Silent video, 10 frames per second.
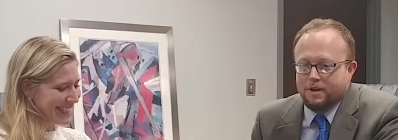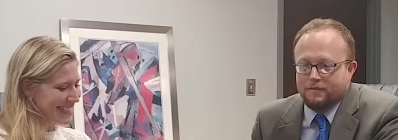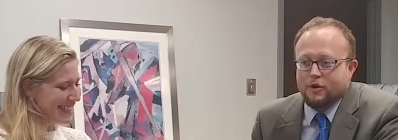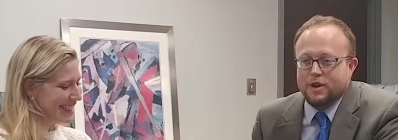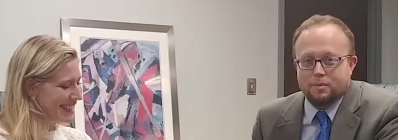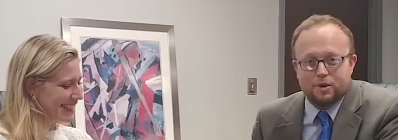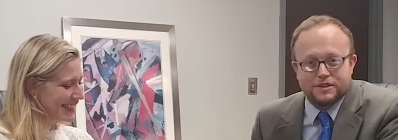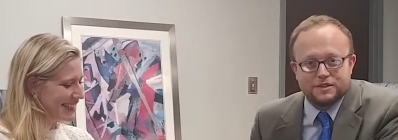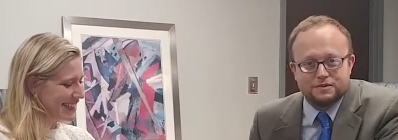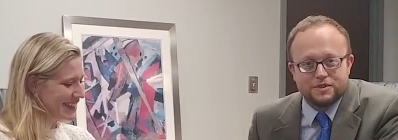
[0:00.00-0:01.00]
Speaker 1: very
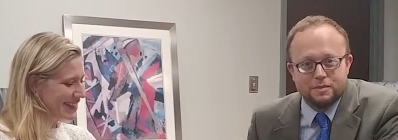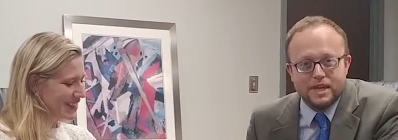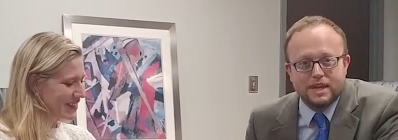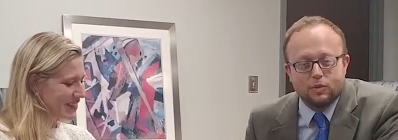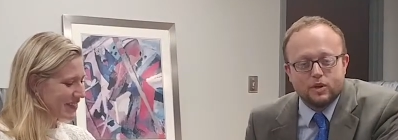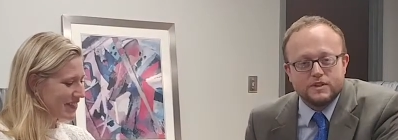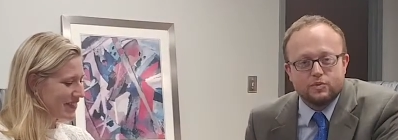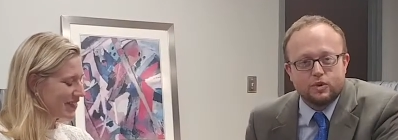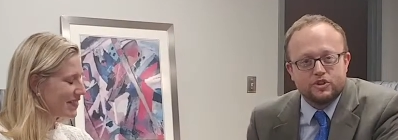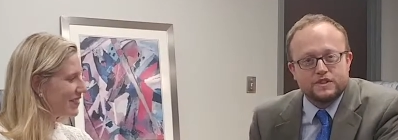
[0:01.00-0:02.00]
impressive to me was
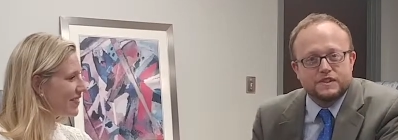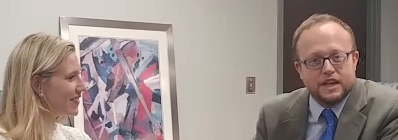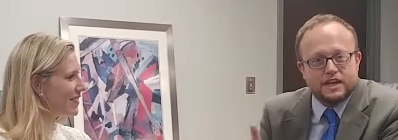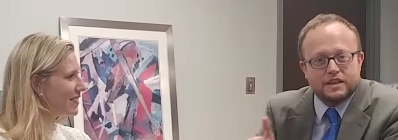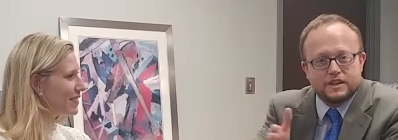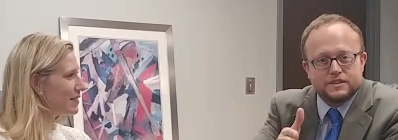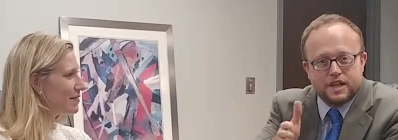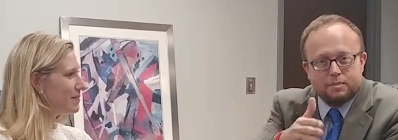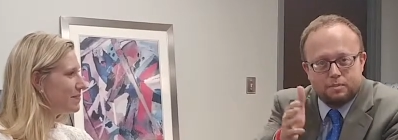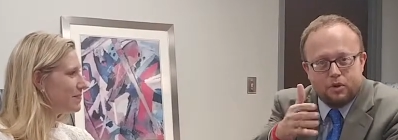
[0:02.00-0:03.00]
when she said I, I,
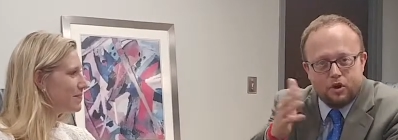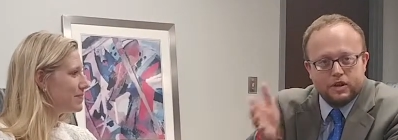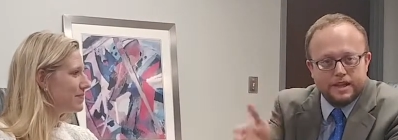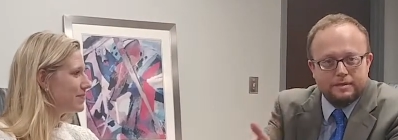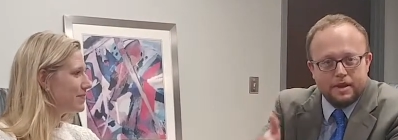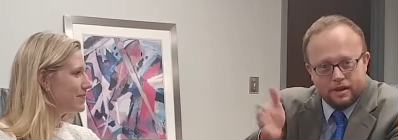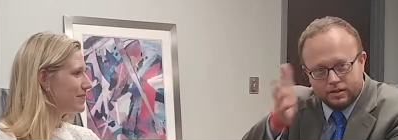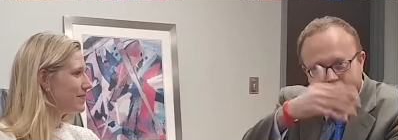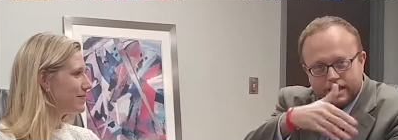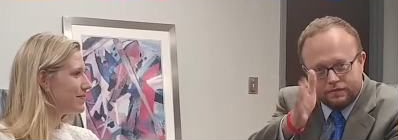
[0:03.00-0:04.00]
sent Paul an email
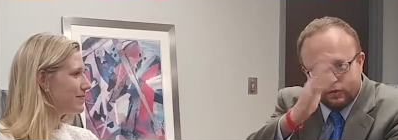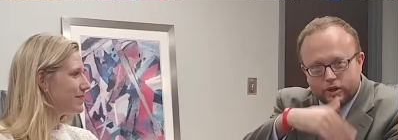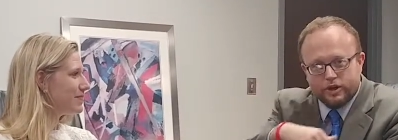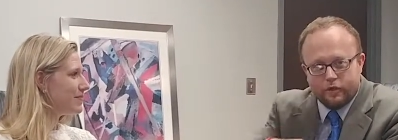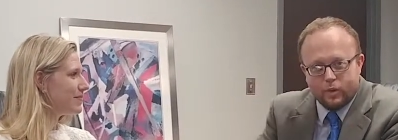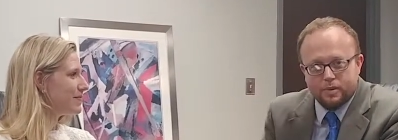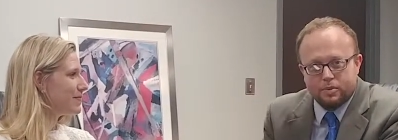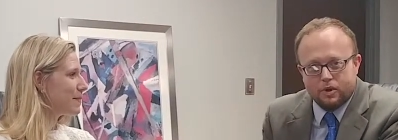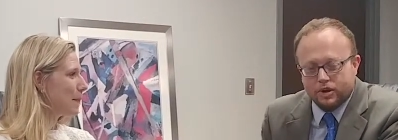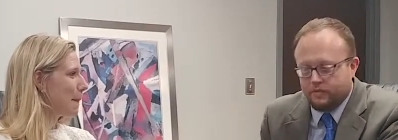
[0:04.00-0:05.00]
and it got forwarded to the right
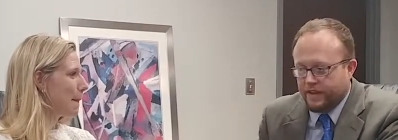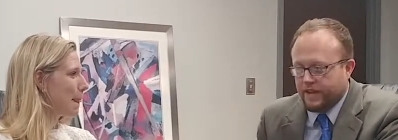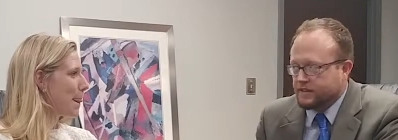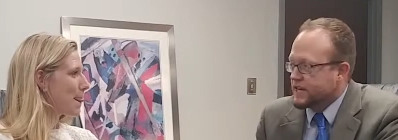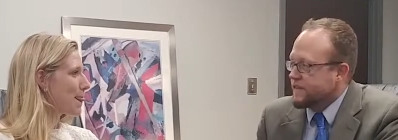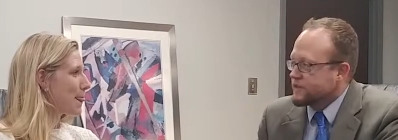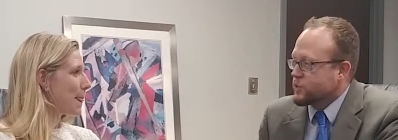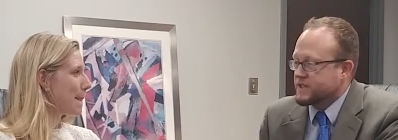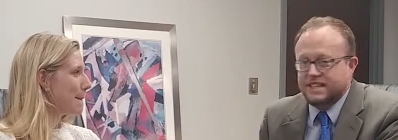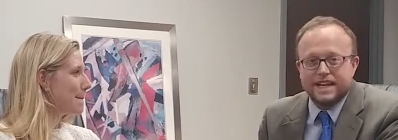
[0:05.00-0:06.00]
Paul and everything else. This
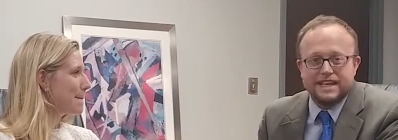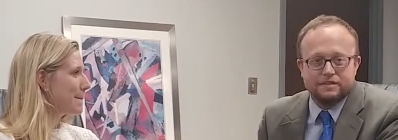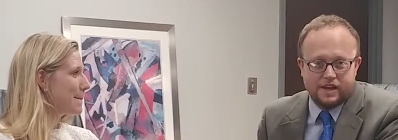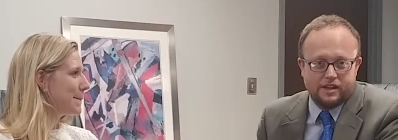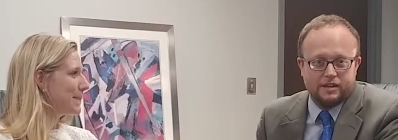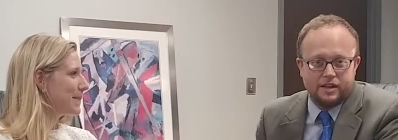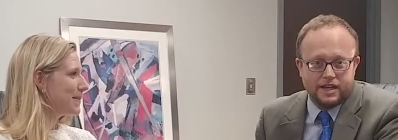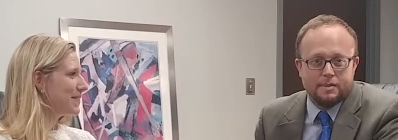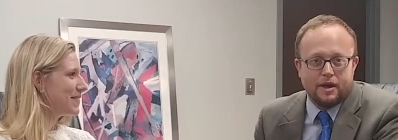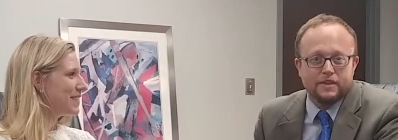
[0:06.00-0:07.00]
wasn't an email,
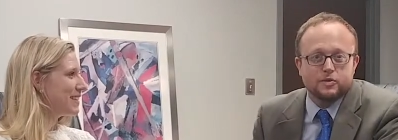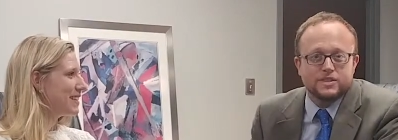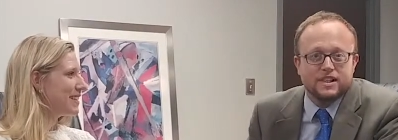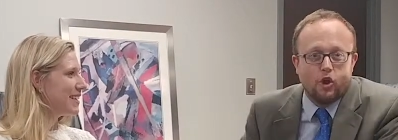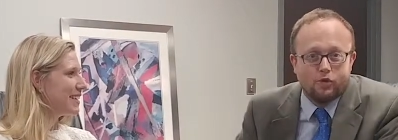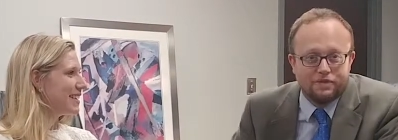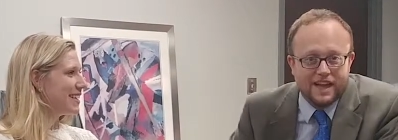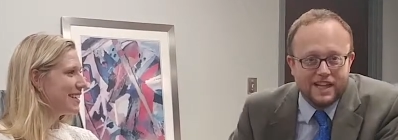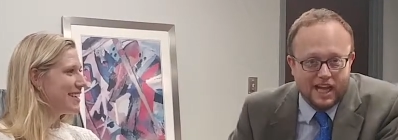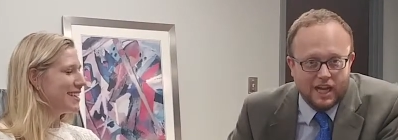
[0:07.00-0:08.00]
an email. This was a
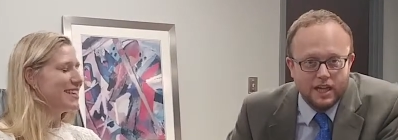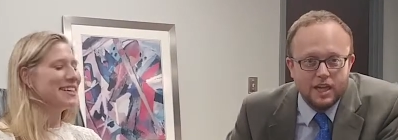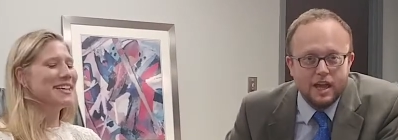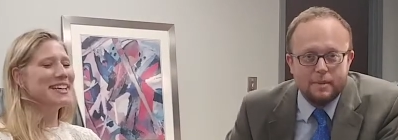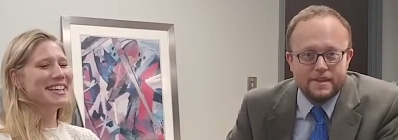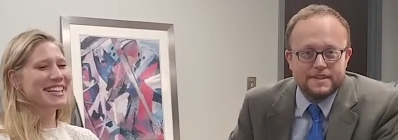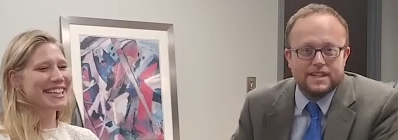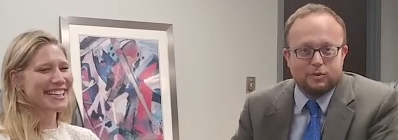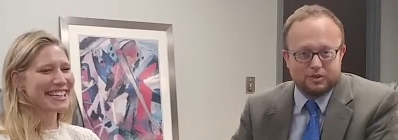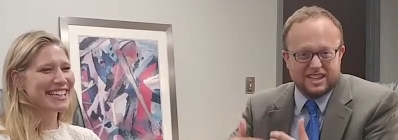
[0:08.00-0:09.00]
novella. I mean, this
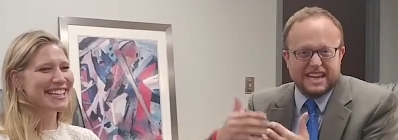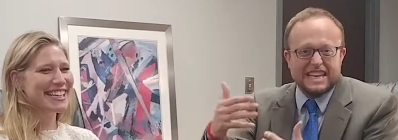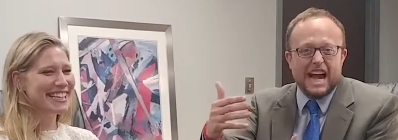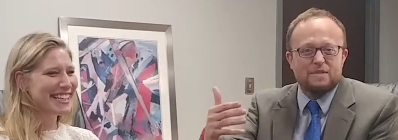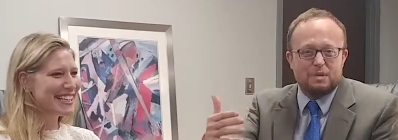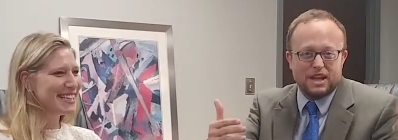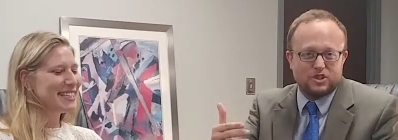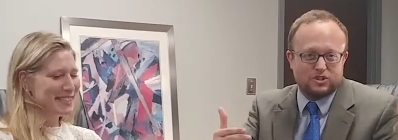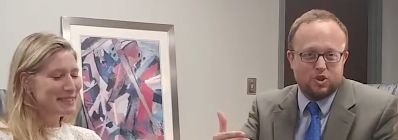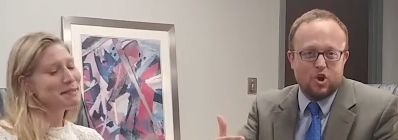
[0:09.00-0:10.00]
thing was like nine
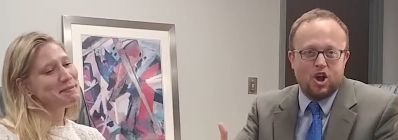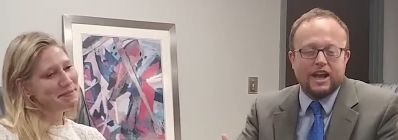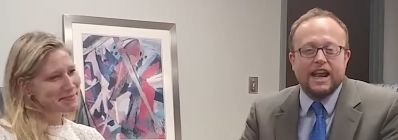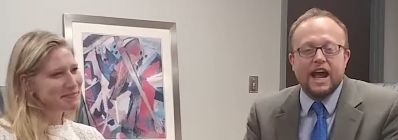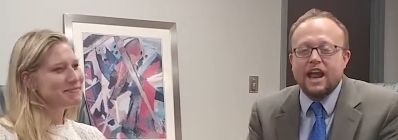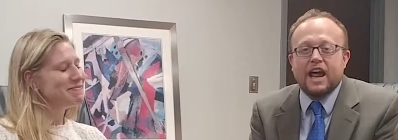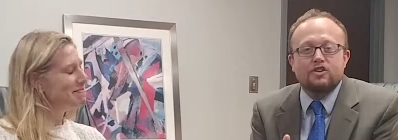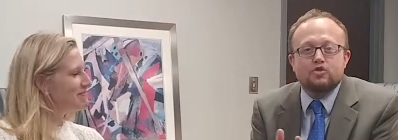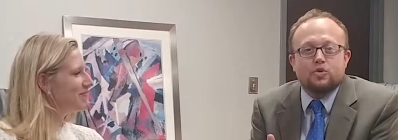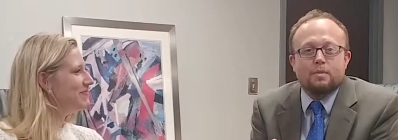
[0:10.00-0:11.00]
pages long, and I, and
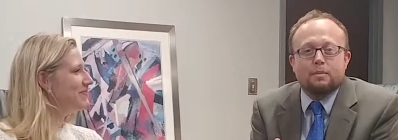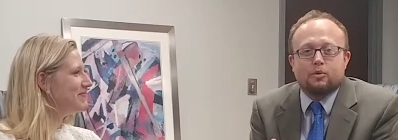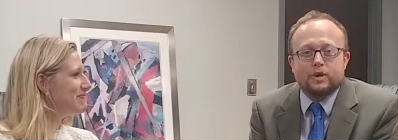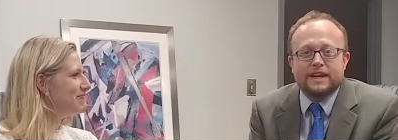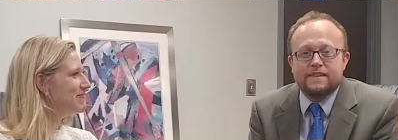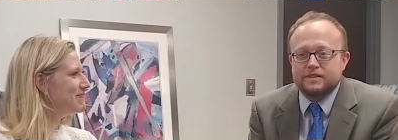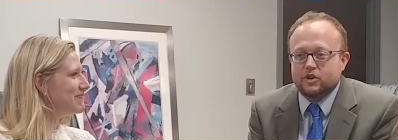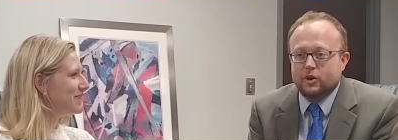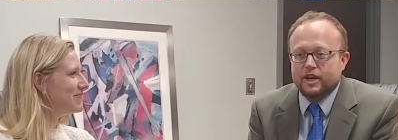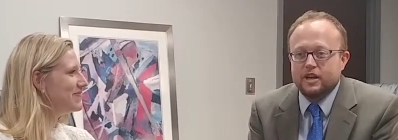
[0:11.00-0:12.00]
I just remember reading this,
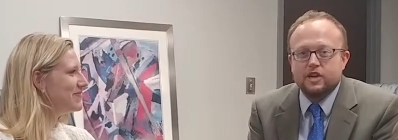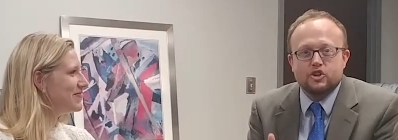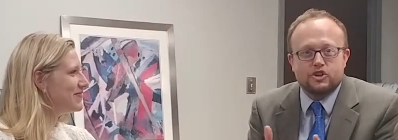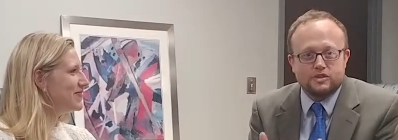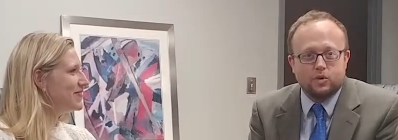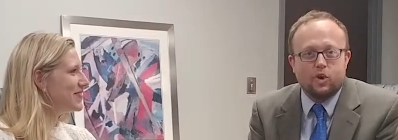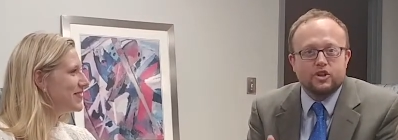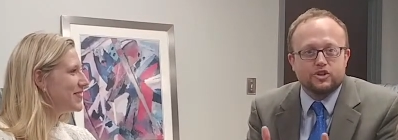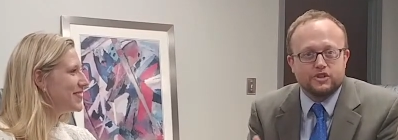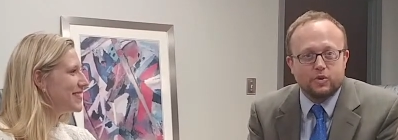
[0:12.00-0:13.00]
going, "She's the
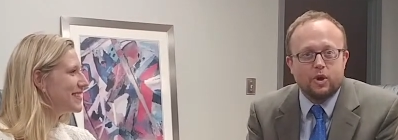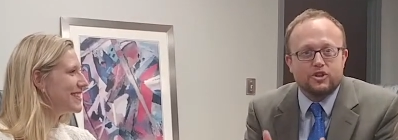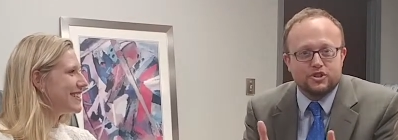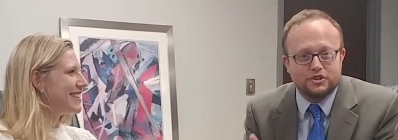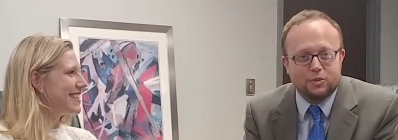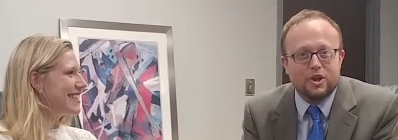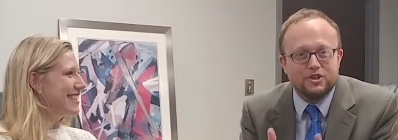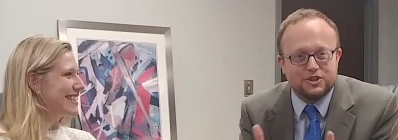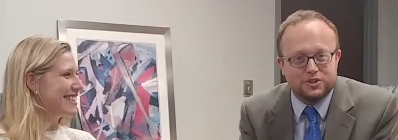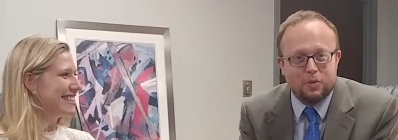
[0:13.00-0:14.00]
one. She's the one. She's the
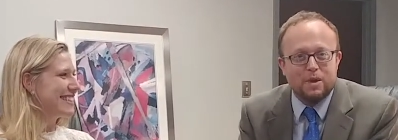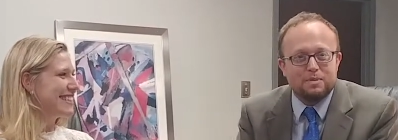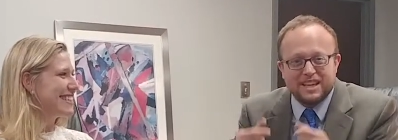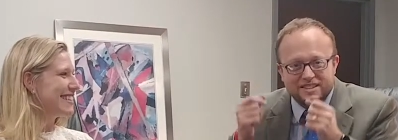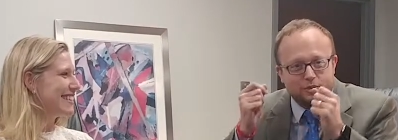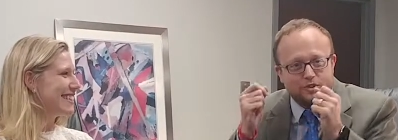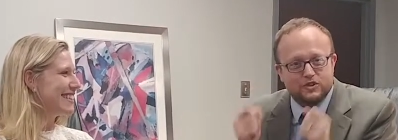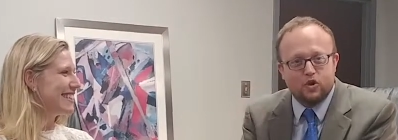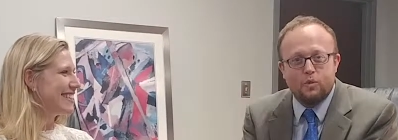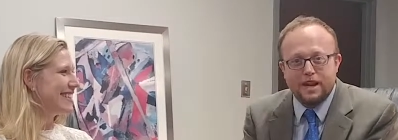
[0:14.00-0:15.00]
one. She's the one." Because there were
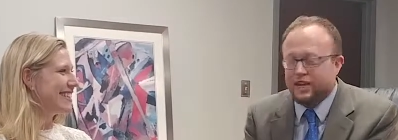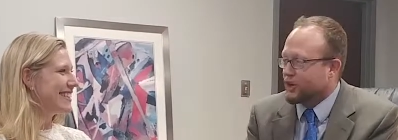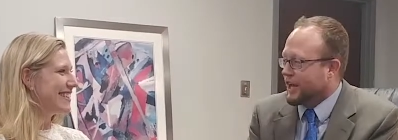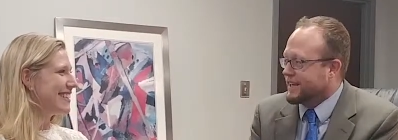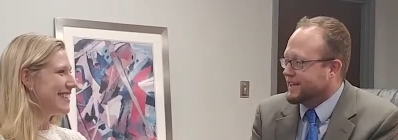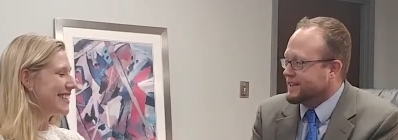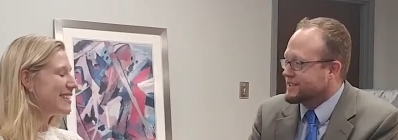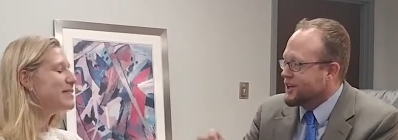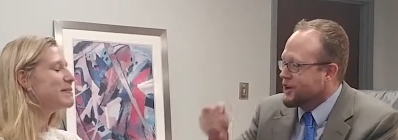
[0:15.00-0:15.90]
so many good ideas.